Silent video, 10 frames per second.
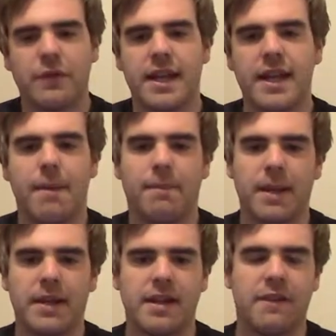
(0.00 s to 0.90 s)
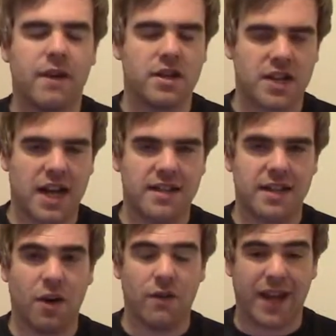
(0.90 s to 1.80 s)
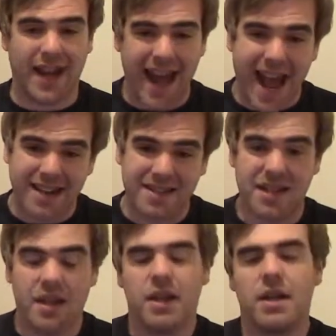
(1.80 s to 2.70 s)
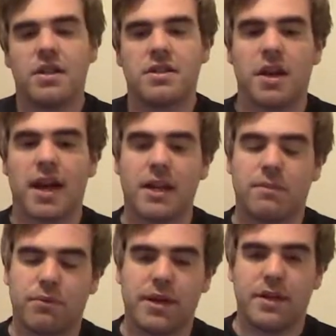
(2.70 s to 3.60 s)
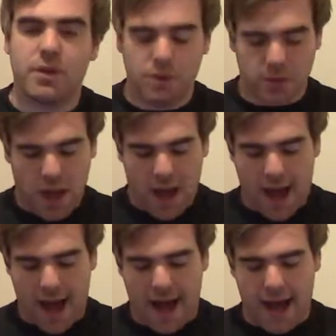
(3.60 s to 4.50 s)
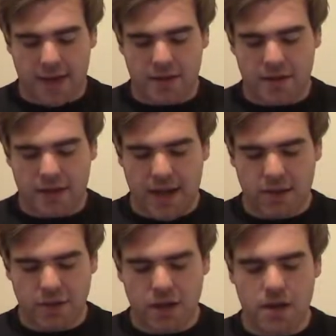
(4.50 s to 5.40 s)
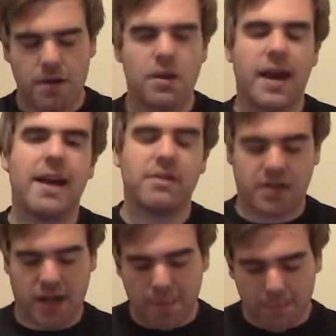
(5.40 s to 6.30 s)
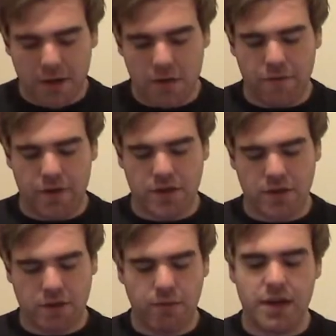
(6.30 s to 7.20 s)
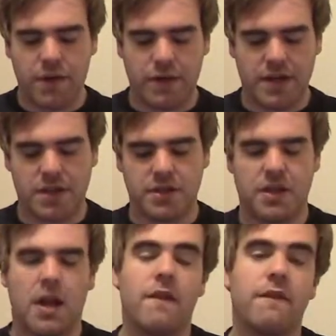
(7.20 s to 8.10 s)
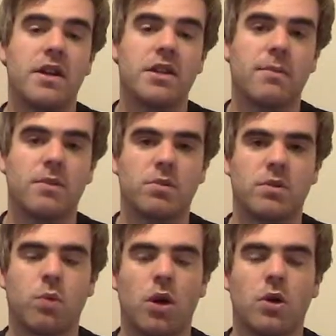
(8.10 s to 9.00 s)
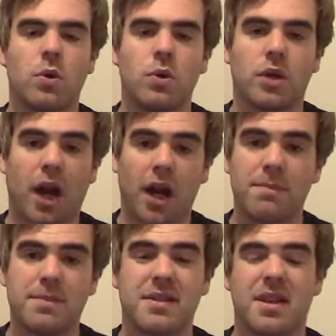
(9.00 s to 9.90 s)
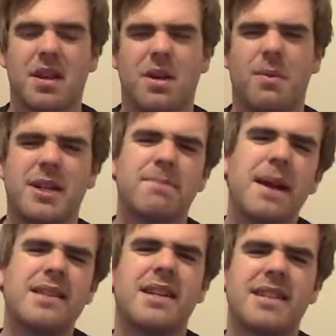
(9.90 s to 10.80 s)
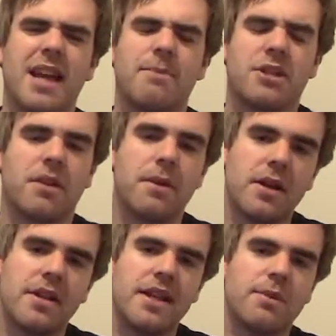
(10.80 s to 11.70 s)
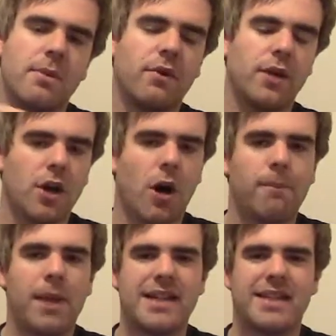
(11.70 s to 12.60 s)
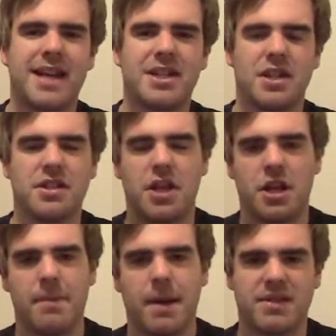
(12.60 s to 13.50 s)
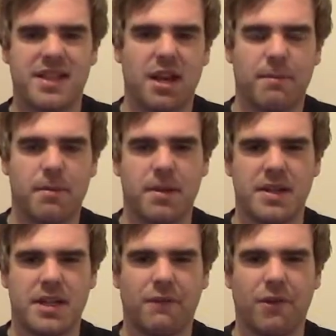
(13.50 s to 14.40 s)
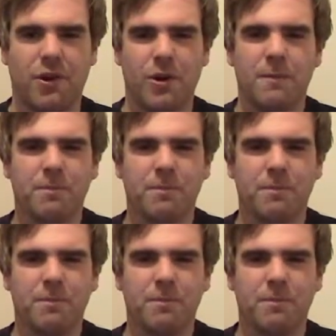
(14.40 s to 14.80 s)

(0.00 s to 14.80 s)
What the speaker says: the ability and functionality of Kinect. So that's pretty cool. And they also announced a couple of new features, 3 new features. First up was one called Clubs, which is basically the same as communities that we've already got on PlayStation. So you'll be able to set up communities for,